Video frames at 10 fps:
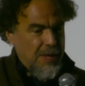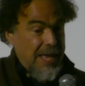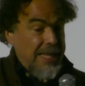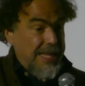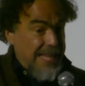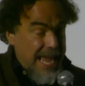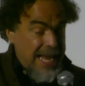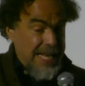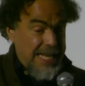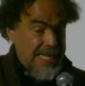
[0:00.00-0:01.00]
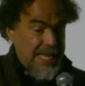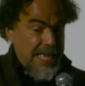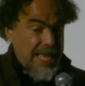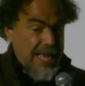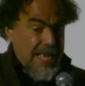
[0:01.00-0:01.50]
and thing. And then
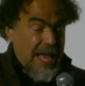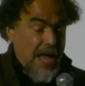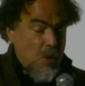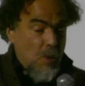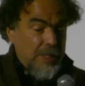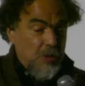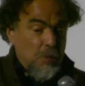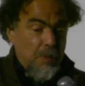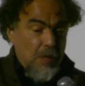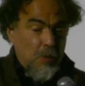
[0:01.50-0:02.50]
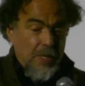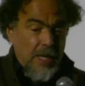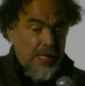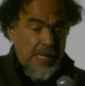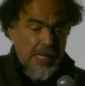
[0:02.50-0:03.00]
I wanted to play with
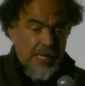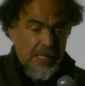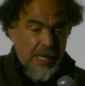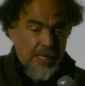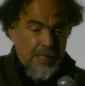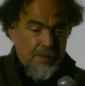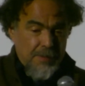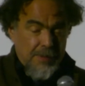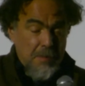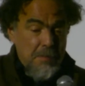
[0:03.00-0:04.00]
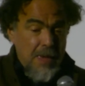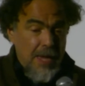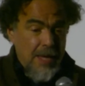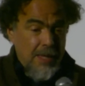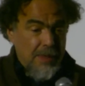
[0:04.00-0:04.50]
the idea that the
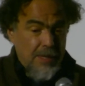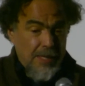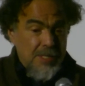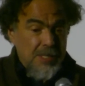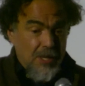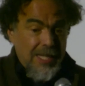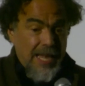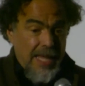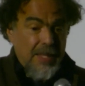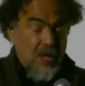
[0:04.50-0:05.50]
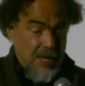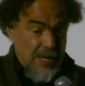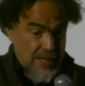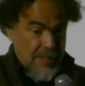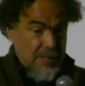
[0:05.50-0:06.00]
maid is not let
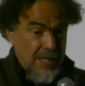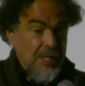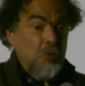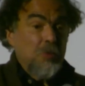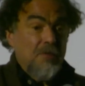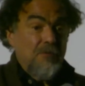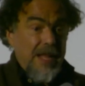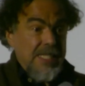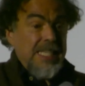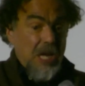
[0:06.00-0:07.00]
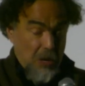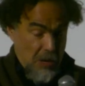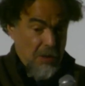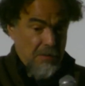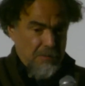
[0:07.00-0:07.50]
in into the fancy
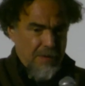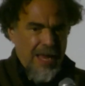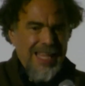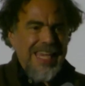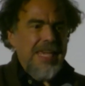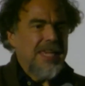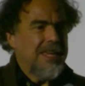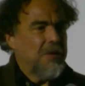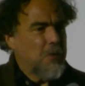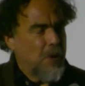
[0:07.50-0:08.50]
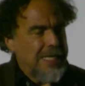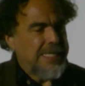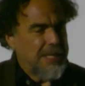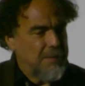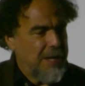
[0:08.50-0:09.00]
club. And he, in a way,
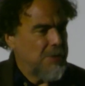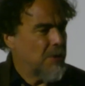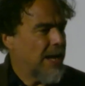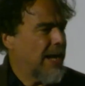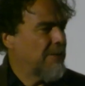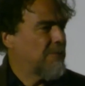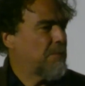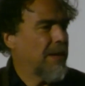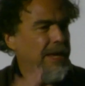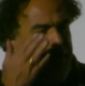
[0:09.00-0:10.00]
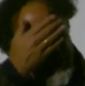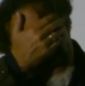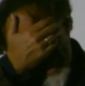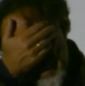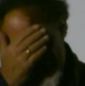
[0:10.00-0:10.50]
Silverio kind of play a
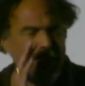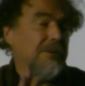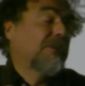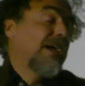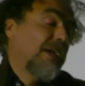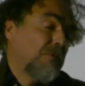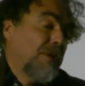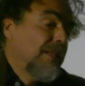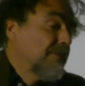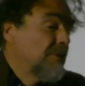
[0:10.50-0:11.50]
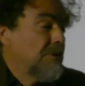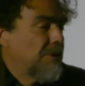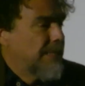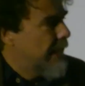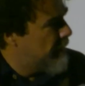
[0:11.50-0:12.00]
little bit like, okay, well, you
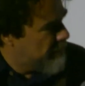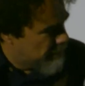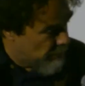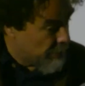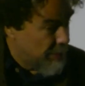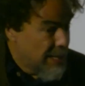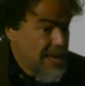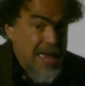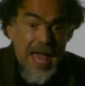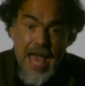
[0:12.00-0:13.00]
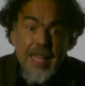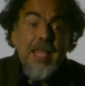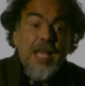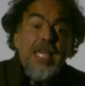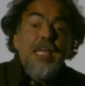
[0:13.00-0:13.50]
know, and the daughter.
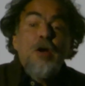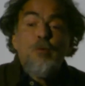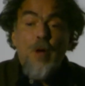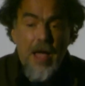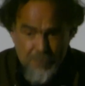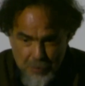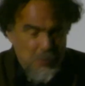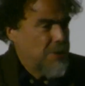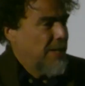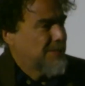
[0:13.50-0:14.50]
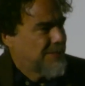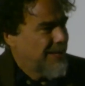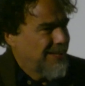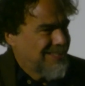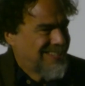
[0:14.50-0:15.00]
And then he arrived to United
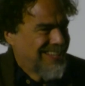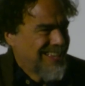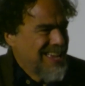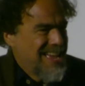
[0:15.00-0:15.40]
States.